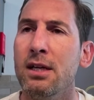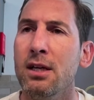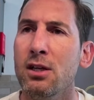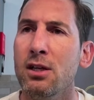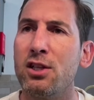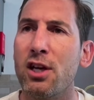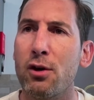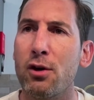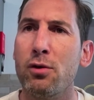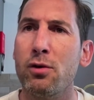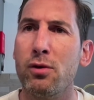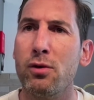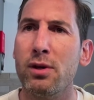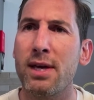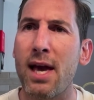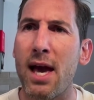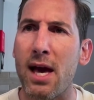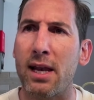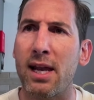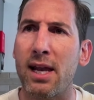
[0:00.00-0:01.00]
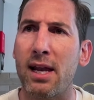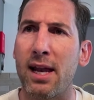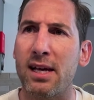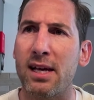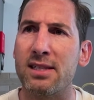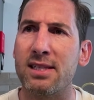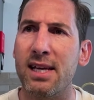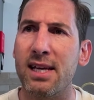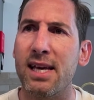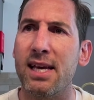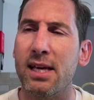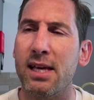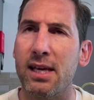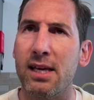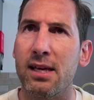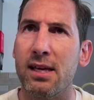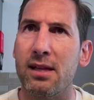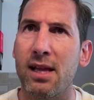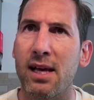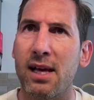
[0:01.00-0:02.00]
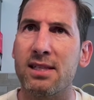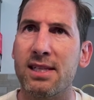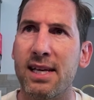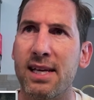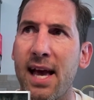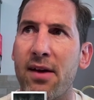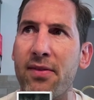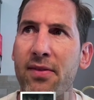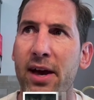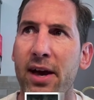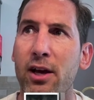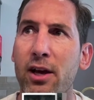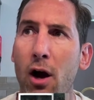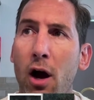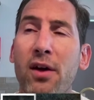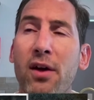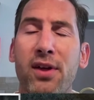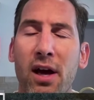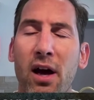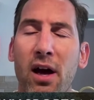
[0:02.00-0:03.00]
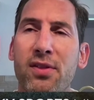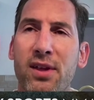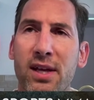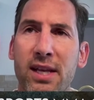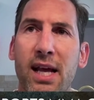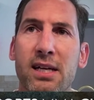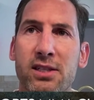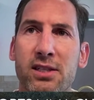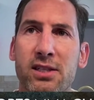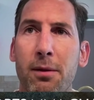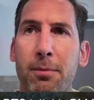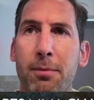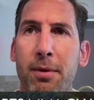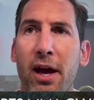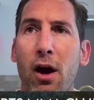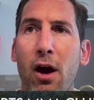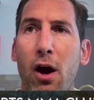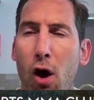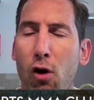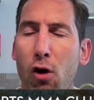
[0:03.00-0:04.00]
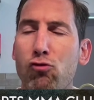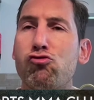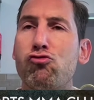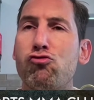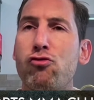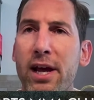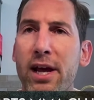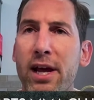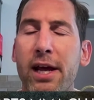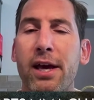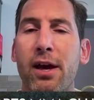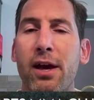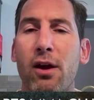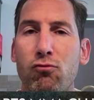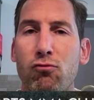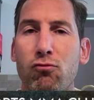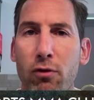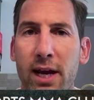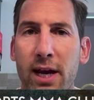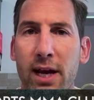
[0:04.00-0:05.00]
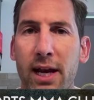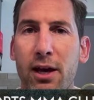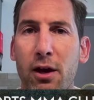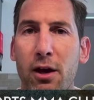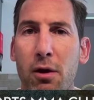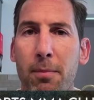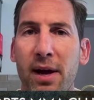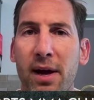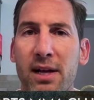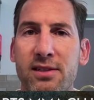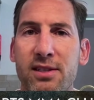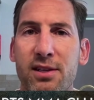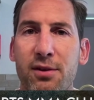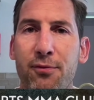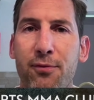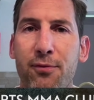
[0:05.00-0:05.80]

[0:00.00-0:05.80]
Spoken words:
So yeah, let's see how that goes. I think that's going to be a really, really competitive